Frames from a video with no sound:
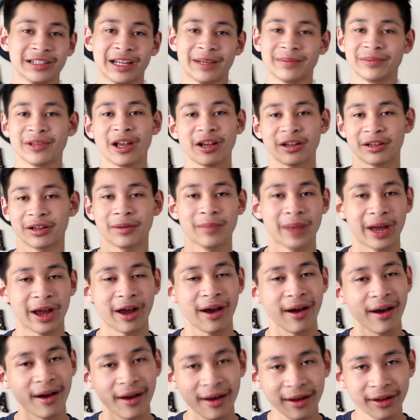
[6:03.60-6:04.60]
I'm talking about
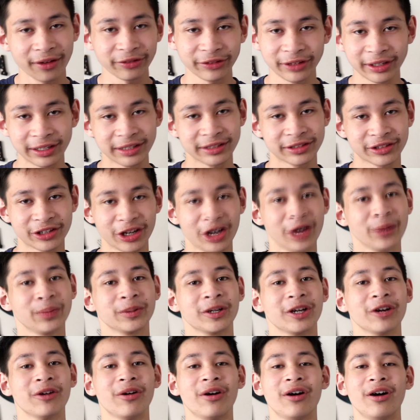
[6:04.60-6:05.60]
all things
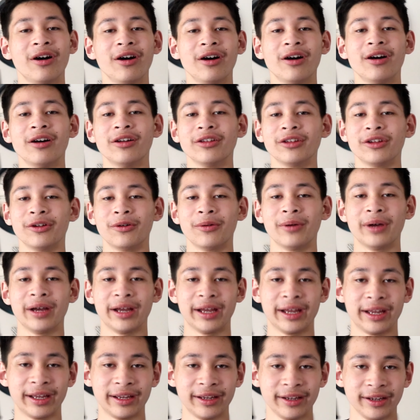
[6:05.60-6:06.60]
GoPro all the
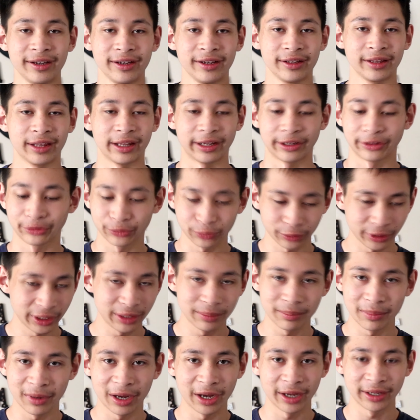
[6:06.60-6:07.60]
way, like 3
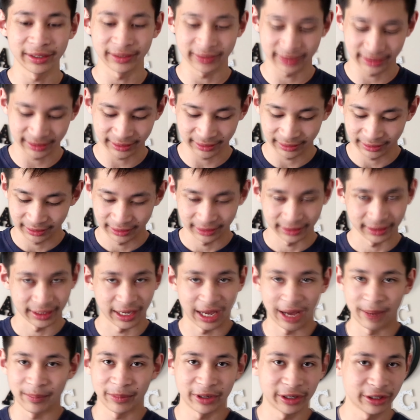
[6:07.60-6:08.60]
months.
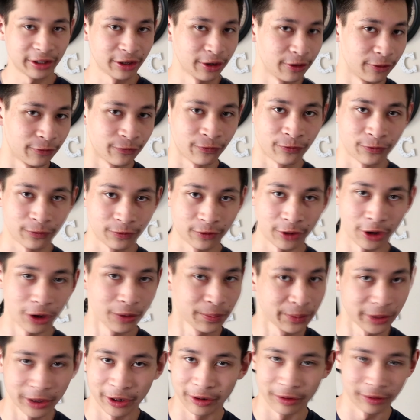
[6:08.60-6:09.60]
I'm gonna go
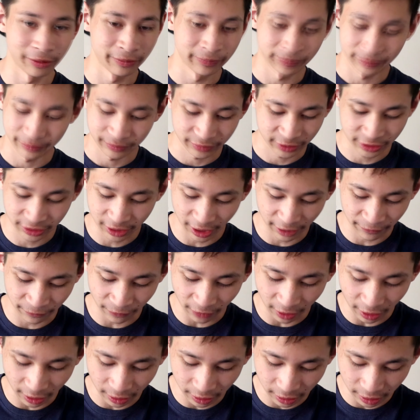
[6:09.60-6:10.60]
GoPro stuff
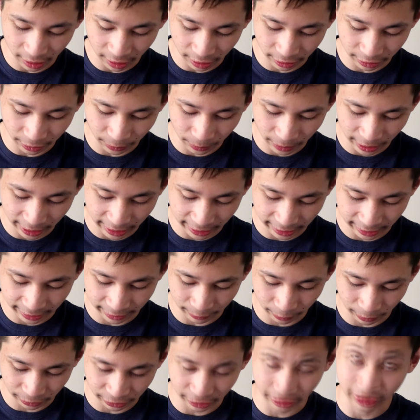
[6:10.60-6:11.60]
all the way
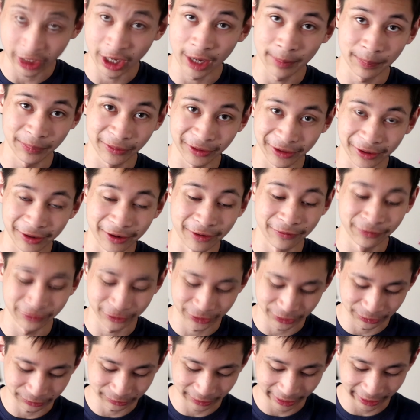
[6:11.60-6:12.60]
with a couple of
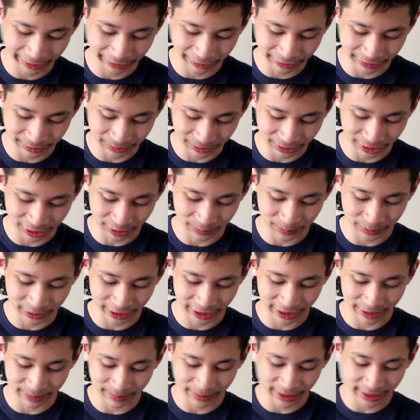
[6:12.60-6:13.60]
creators, which is
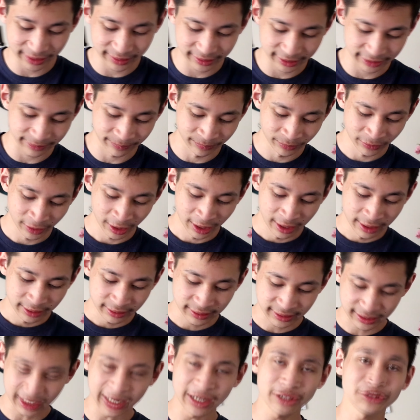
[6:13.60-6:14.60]
pretty amazing.
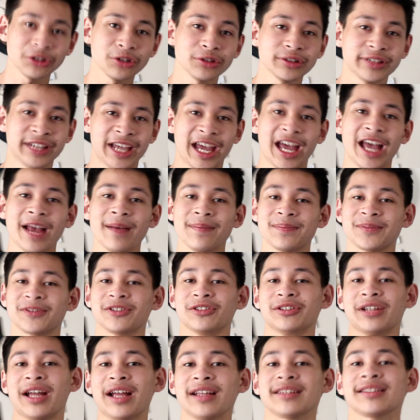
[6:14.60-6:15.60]
Scheduled
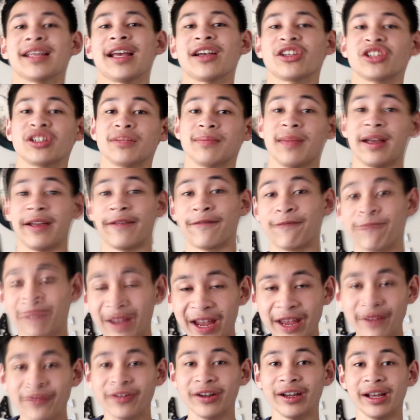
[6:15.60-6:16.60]
capture, that's actually my
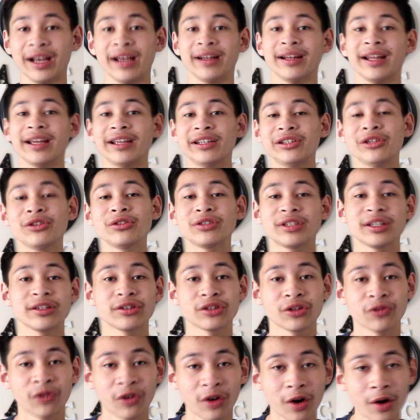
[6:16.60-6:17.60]
favorite, and I use
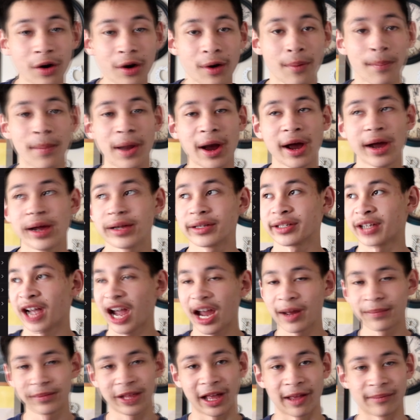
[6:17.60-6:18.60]
it for my
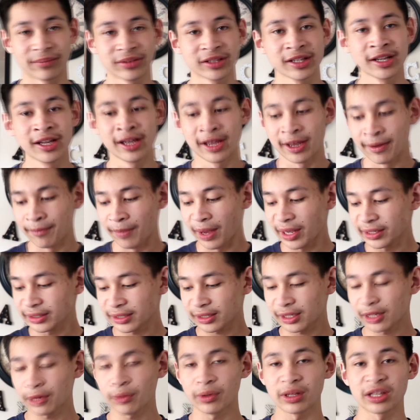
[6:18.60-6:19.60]
time-lapse.
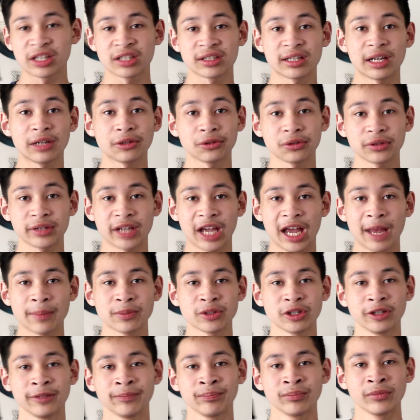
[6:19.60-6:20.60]
Basically with scheduled
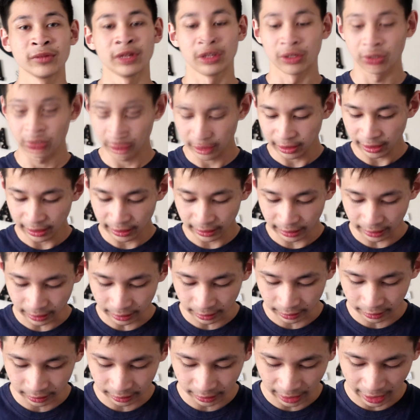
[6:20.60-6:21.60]
capture, you can,
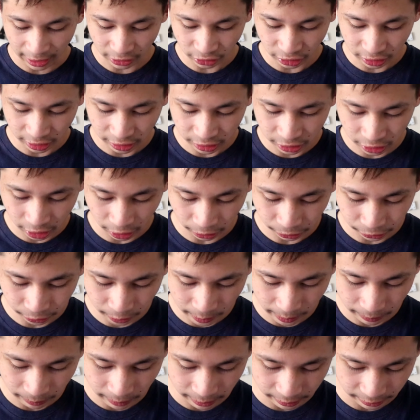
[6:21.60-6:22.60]
actually let's go
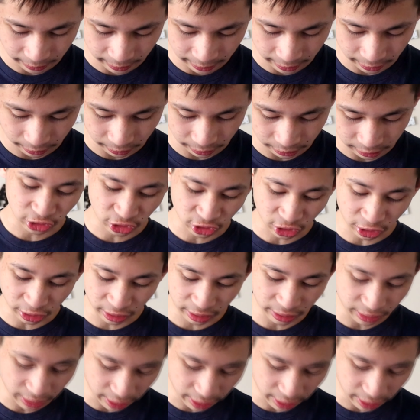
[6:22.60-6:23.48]
through it right now. Let's just turn it